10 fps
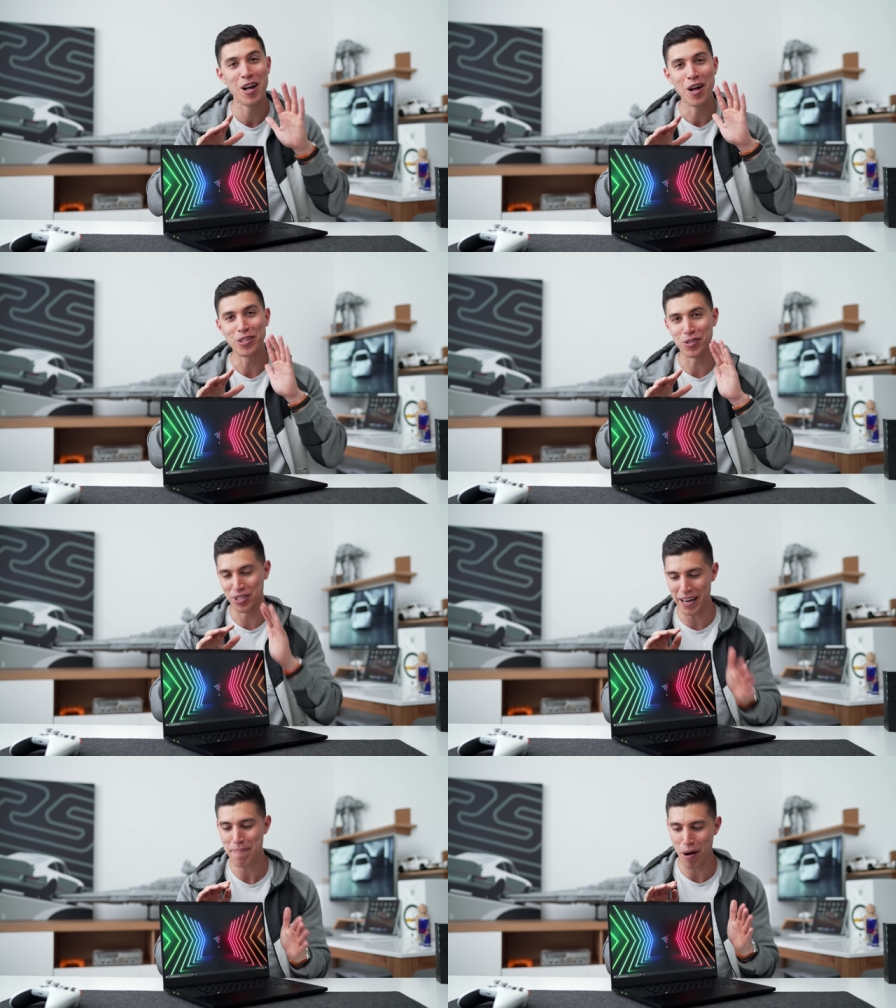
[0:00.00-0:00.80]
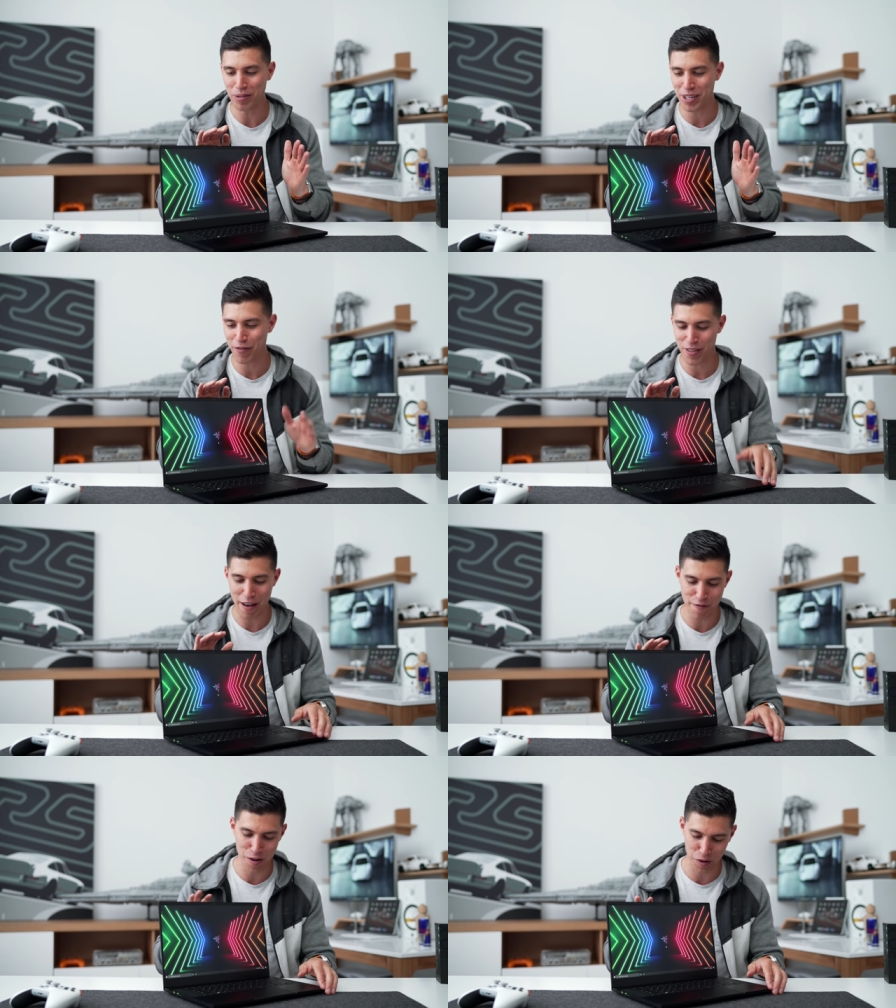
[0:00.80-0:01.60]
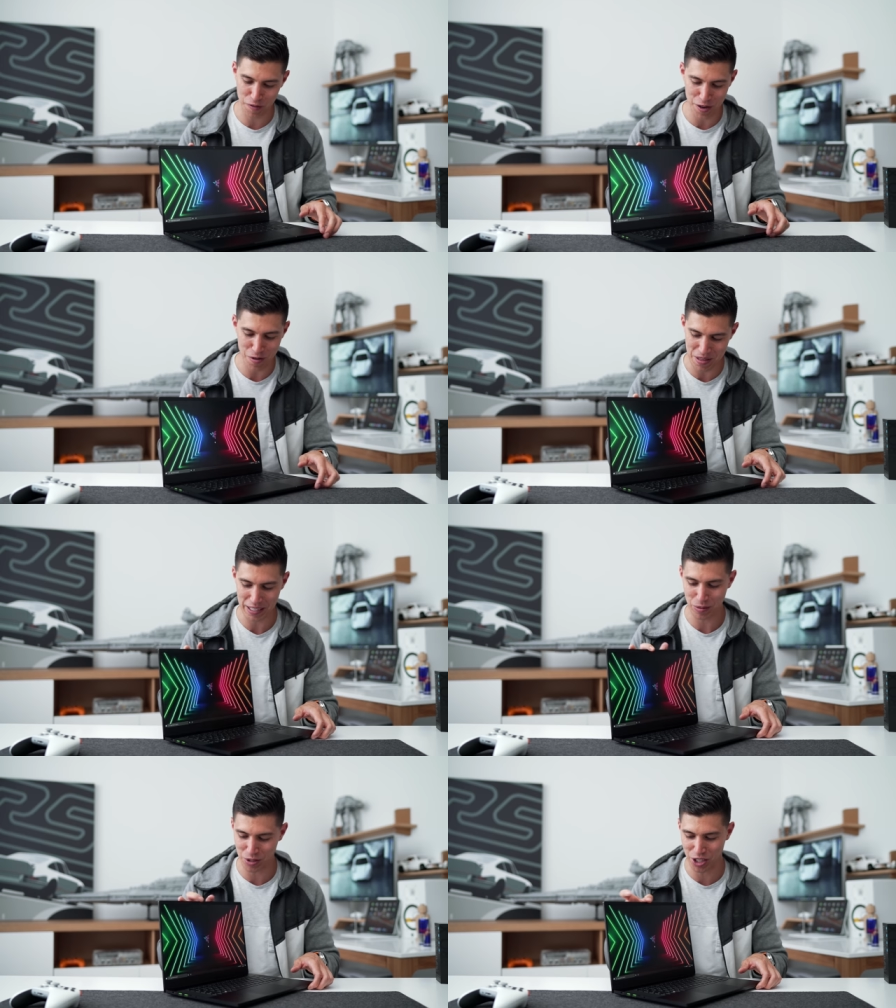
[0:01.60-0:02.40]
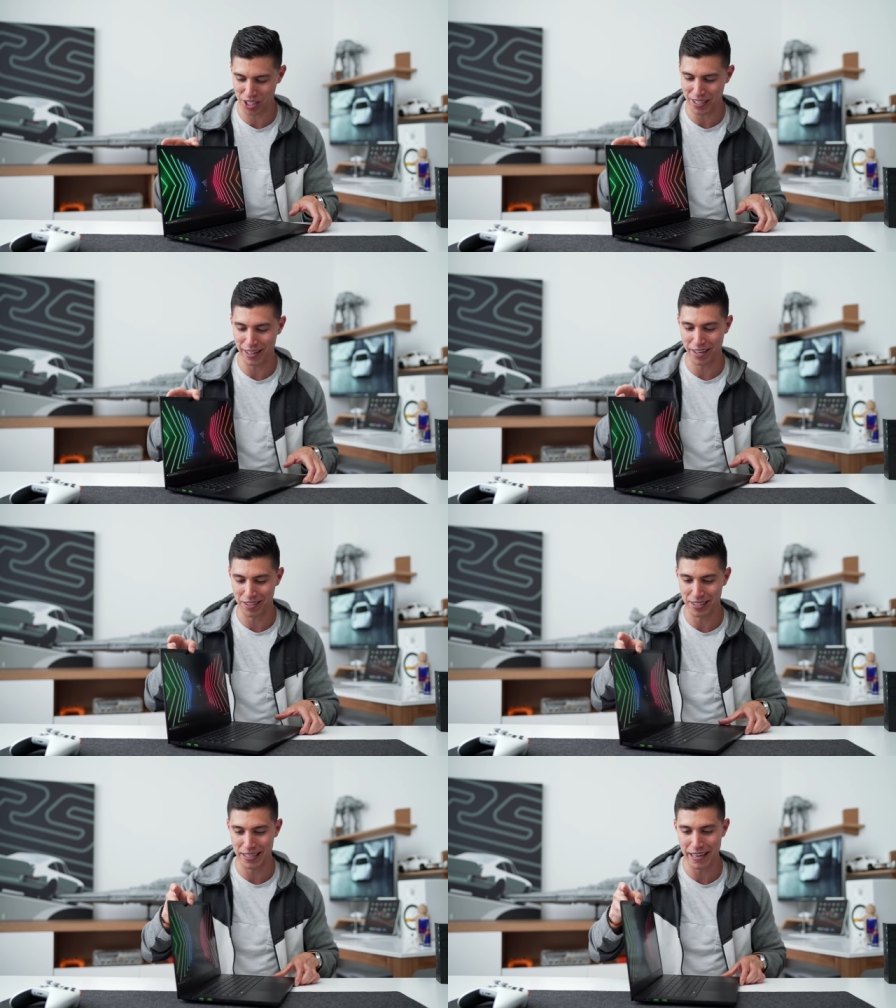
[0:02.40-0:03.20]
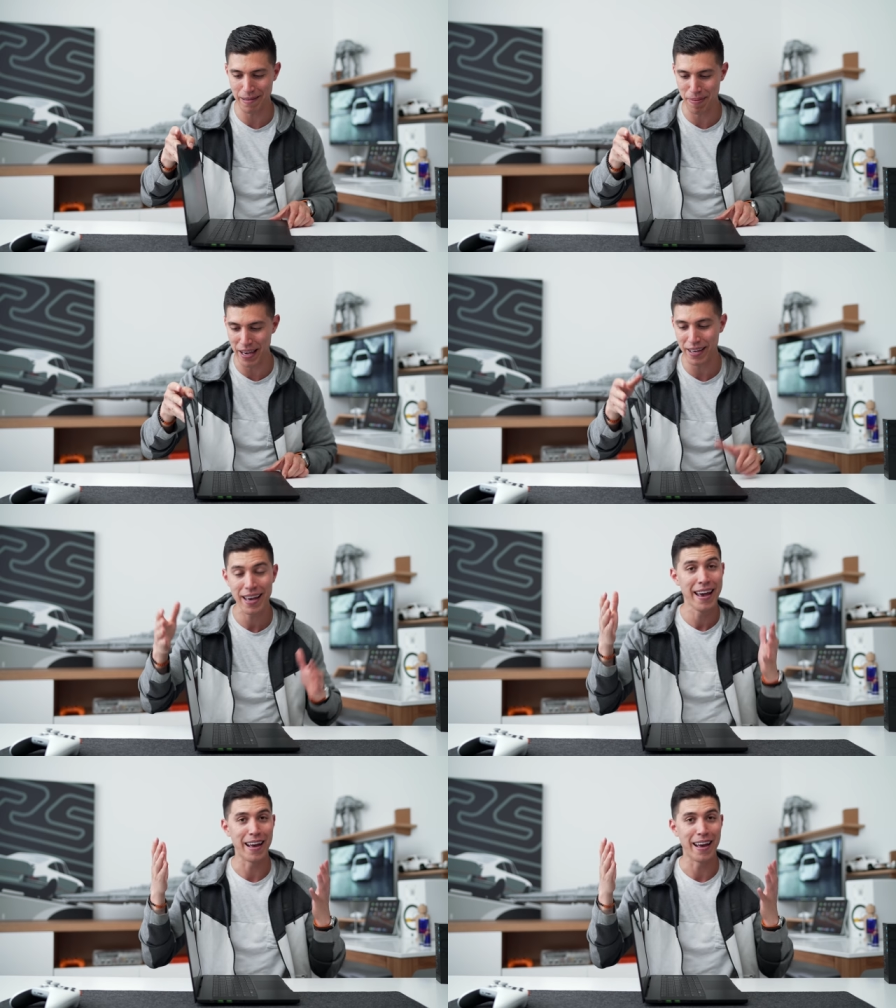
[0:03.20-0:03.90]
So stay posted for that full review. This was just a little sneak peek.